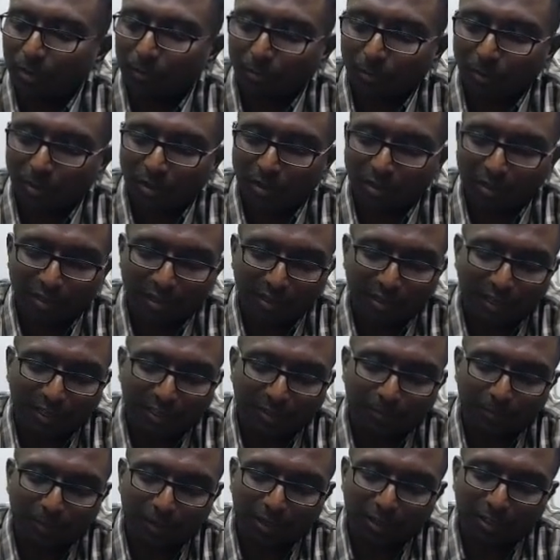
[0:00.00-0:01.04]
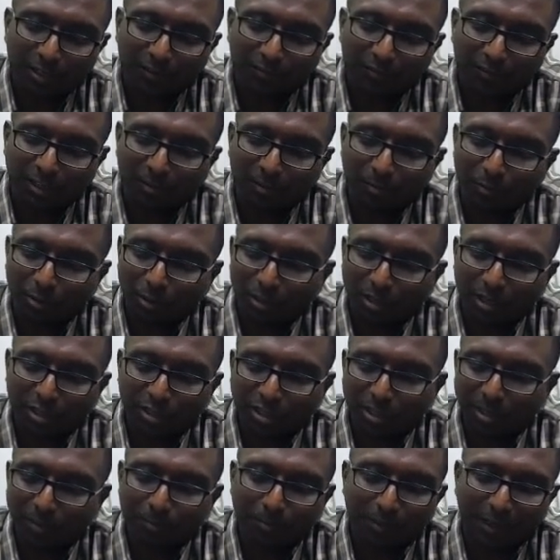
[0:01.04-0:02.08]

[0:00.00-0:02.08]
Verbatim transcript: employee as part of the remuneration